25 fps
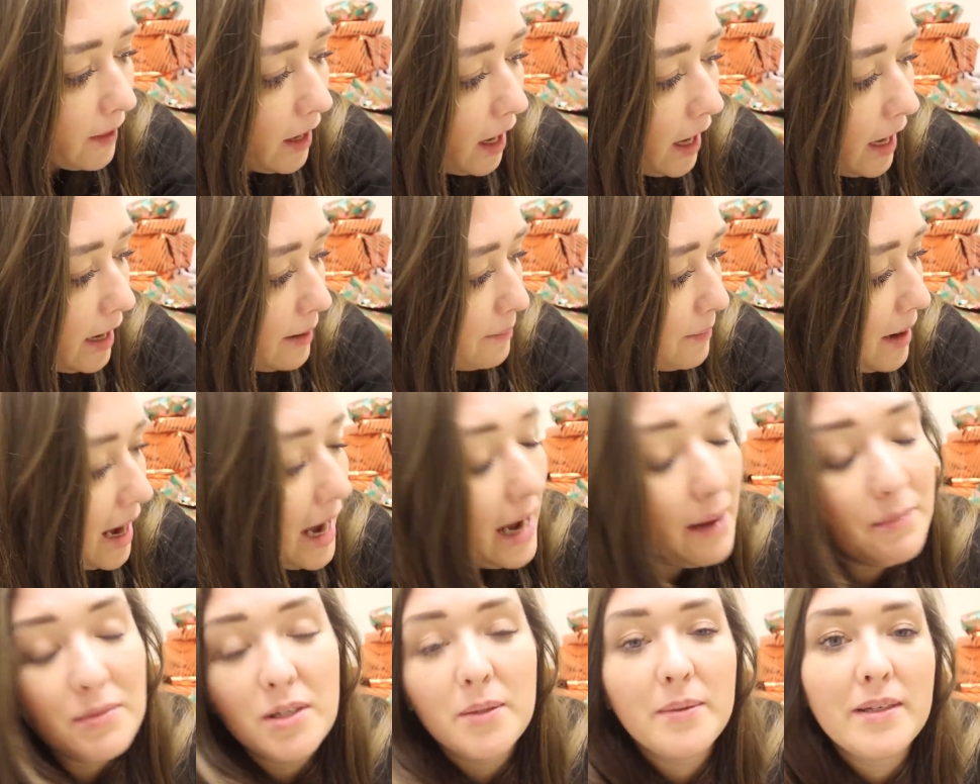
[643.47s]

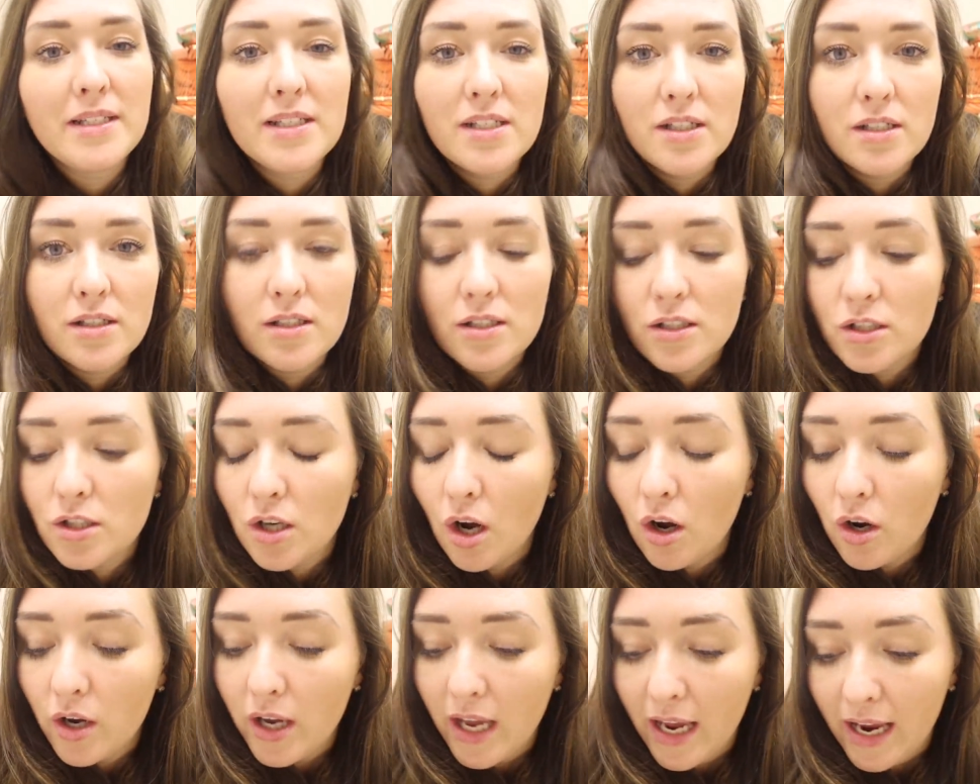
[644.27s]
I'm doing
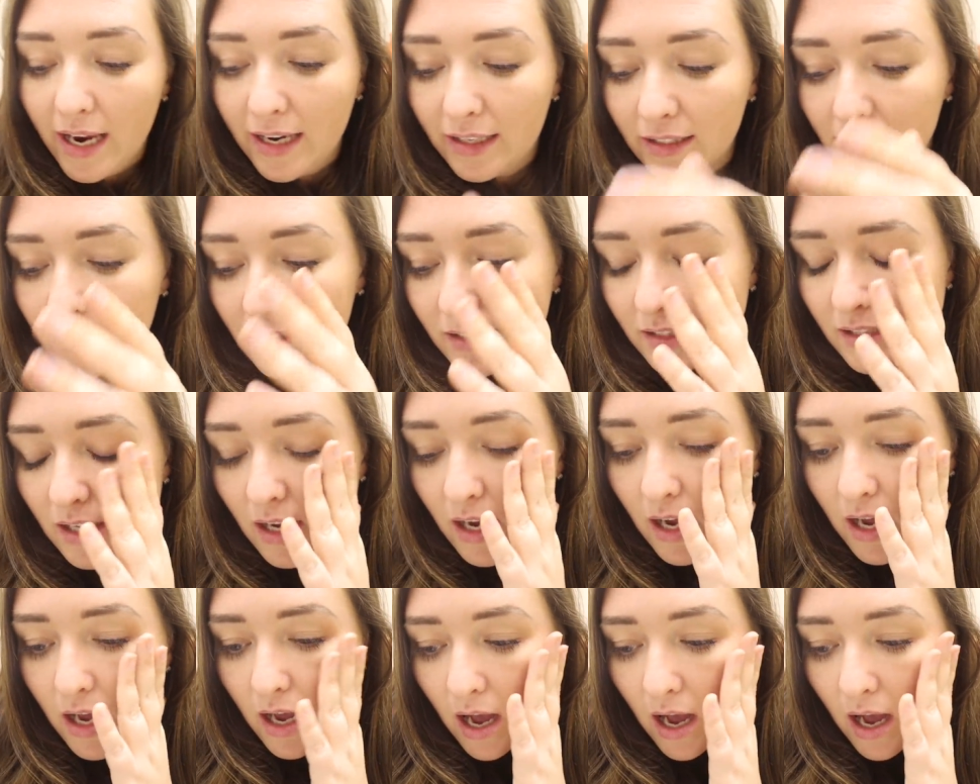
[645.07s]
stockings.